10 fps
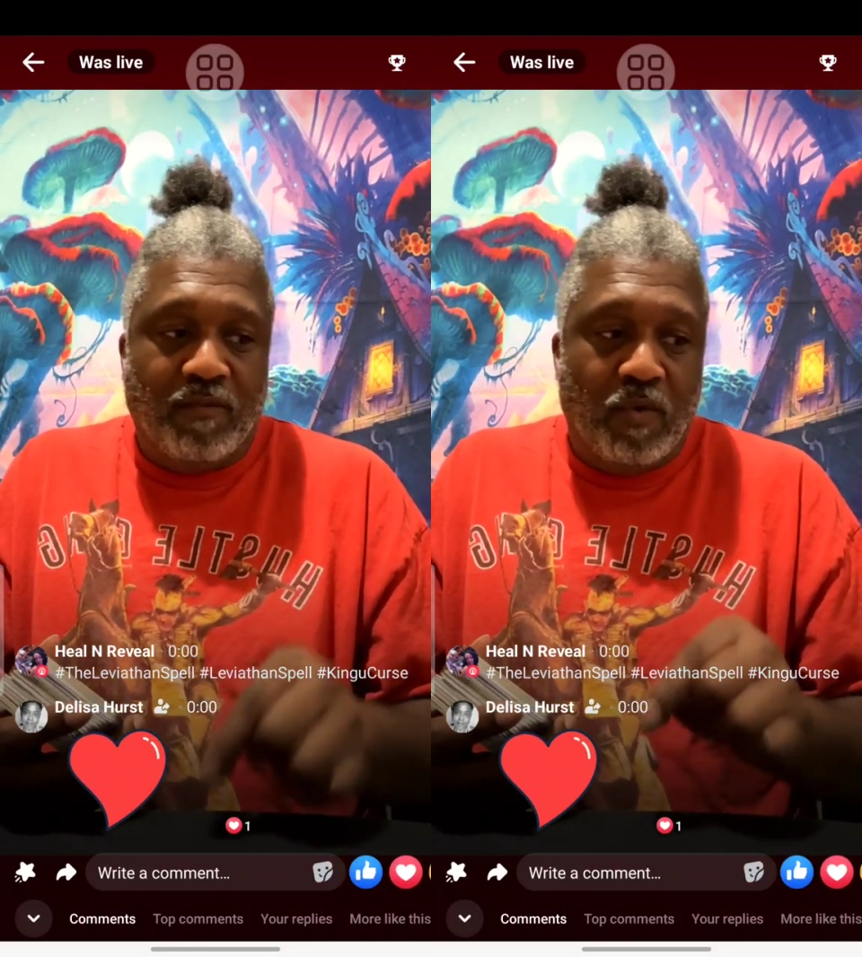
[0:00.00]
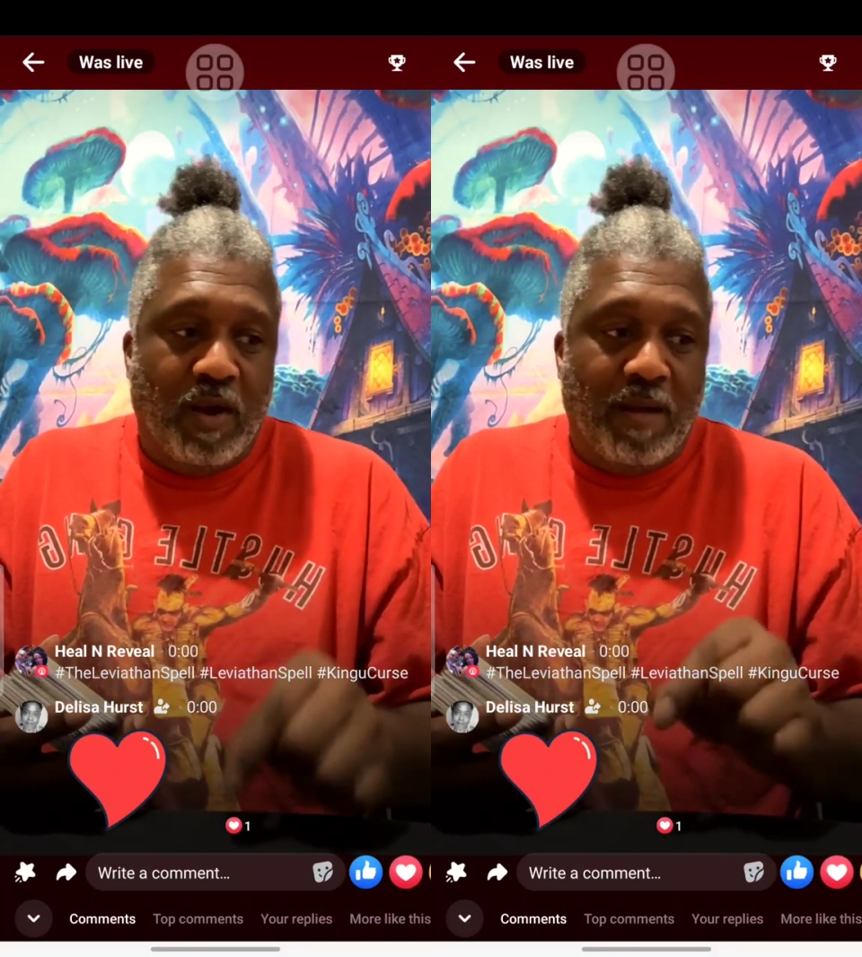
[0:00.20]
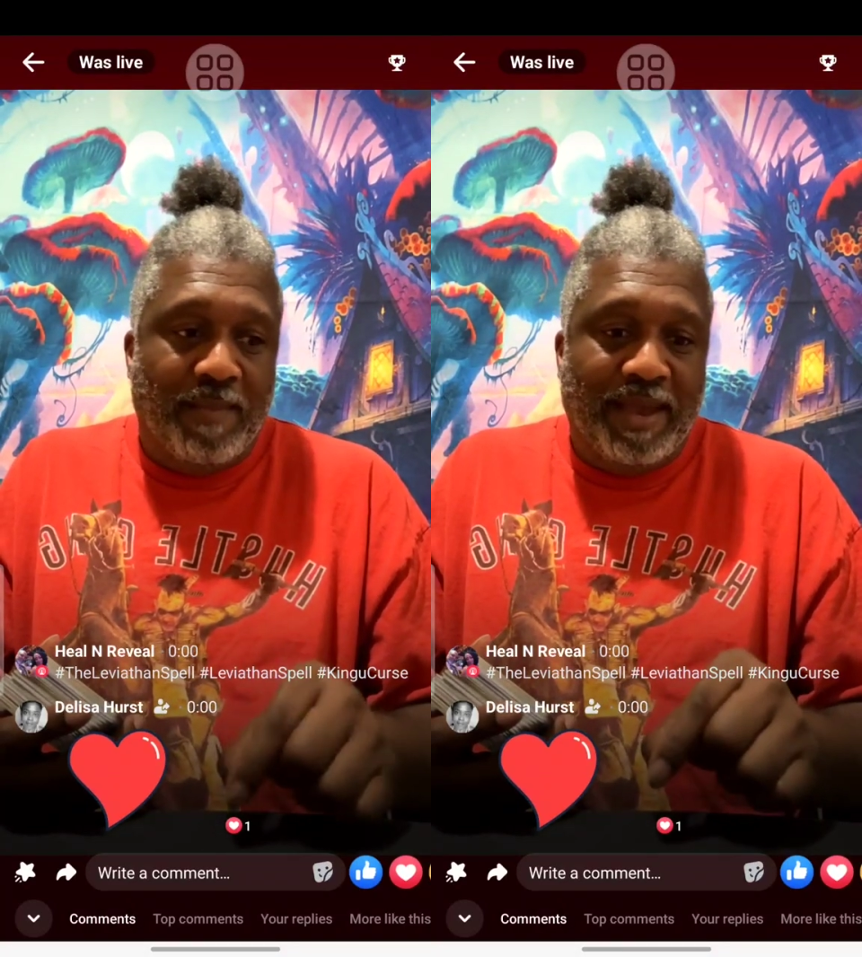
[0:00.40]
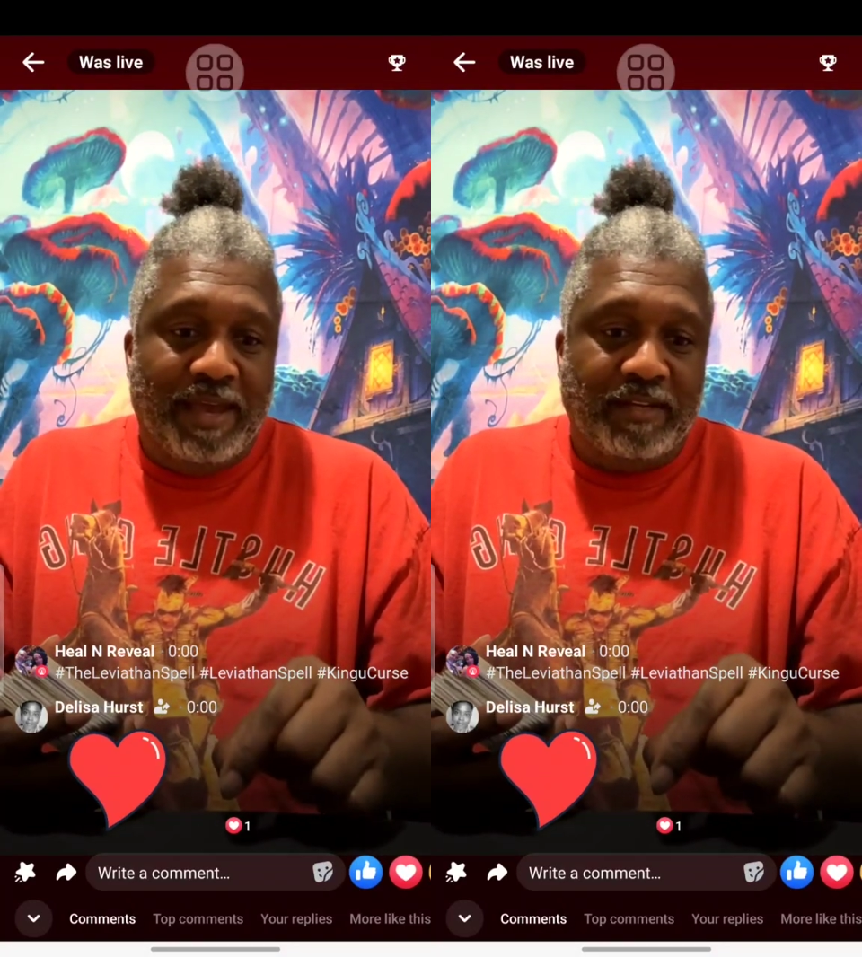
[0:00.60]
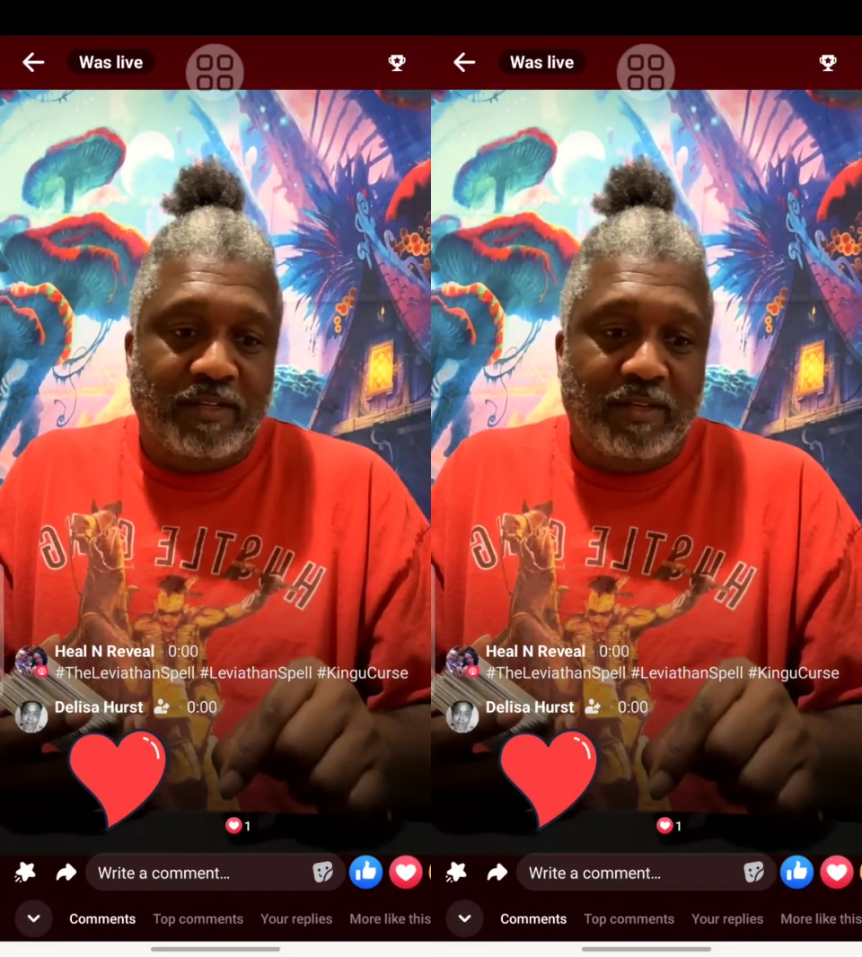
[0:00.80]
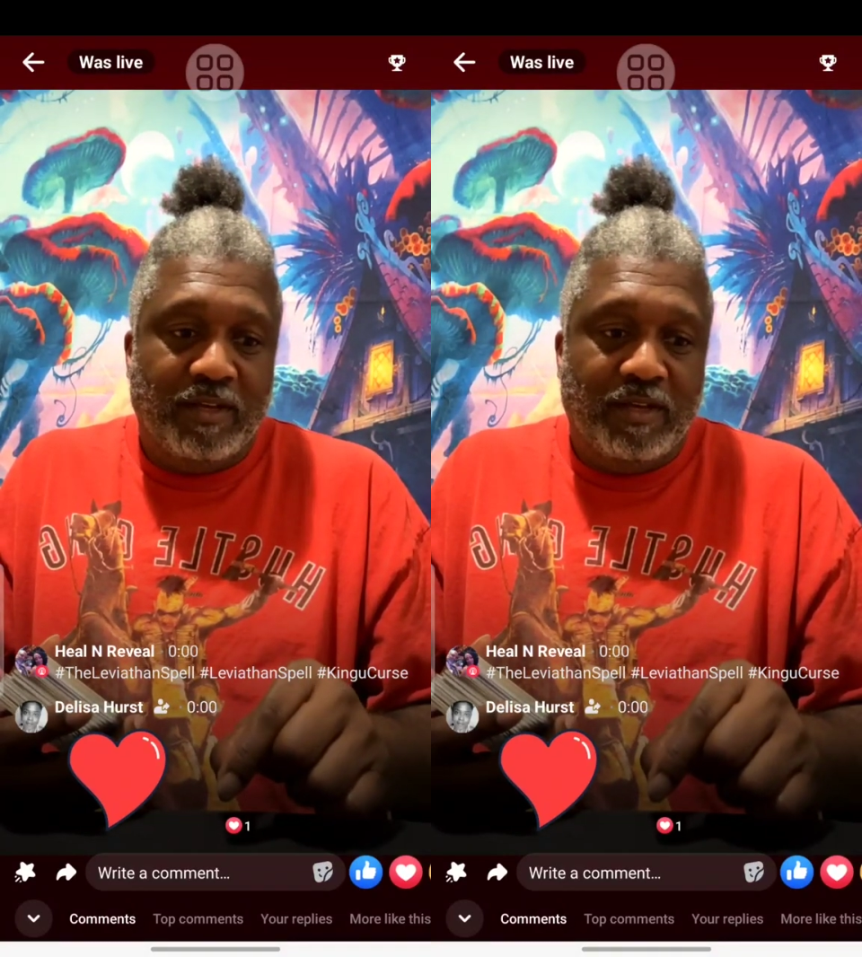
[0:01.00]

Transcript: of where I'm at,